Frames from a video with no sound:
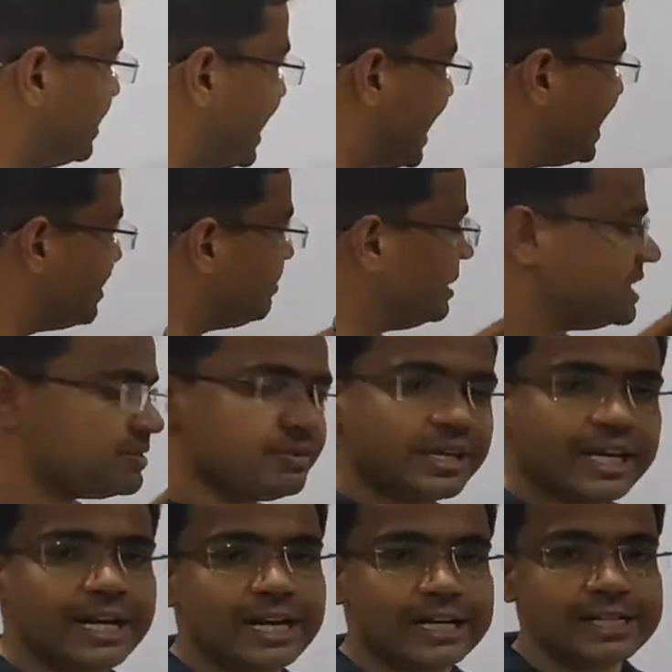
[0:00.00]
that means we
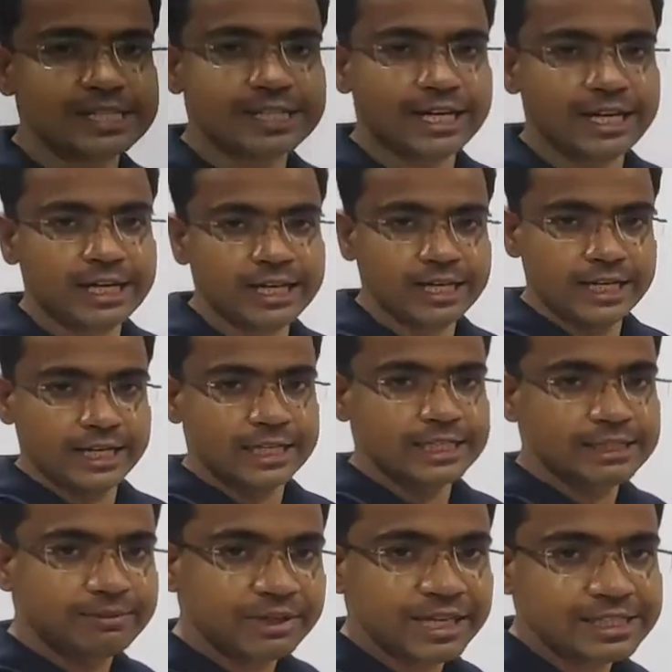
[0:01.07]
can understand,
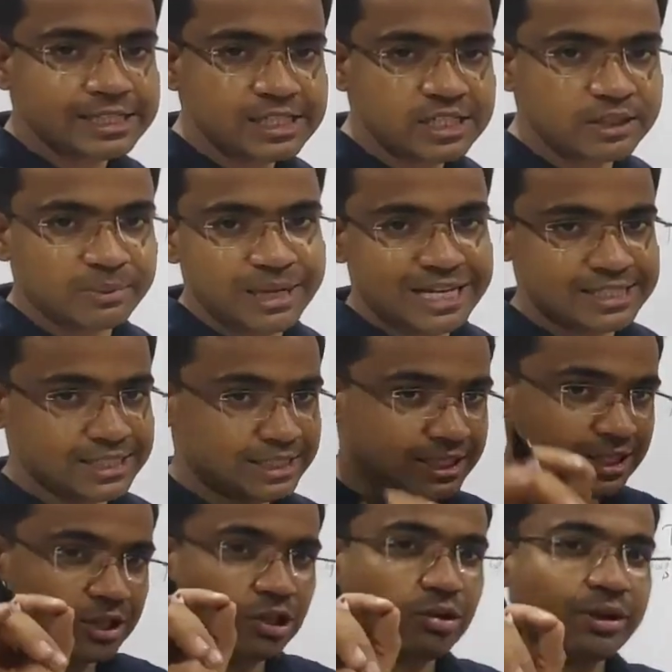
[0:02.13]
we can just
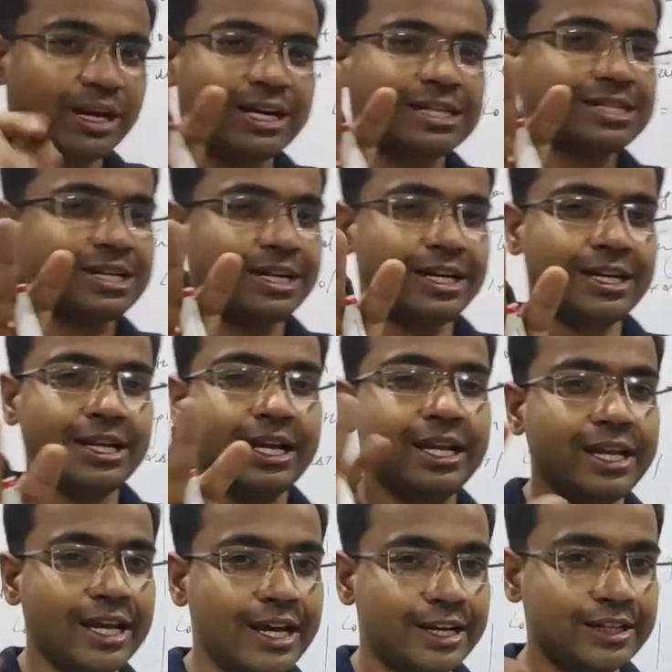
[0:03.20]
imagine, you can understand it
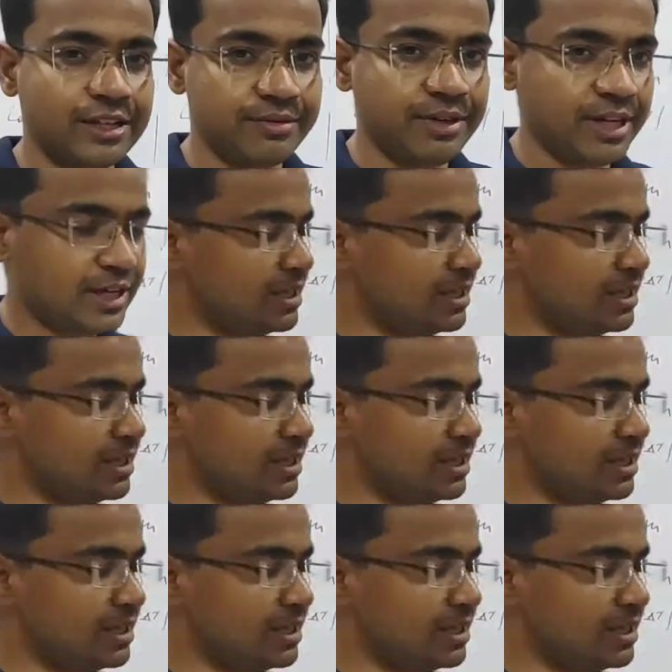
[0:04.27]
in another way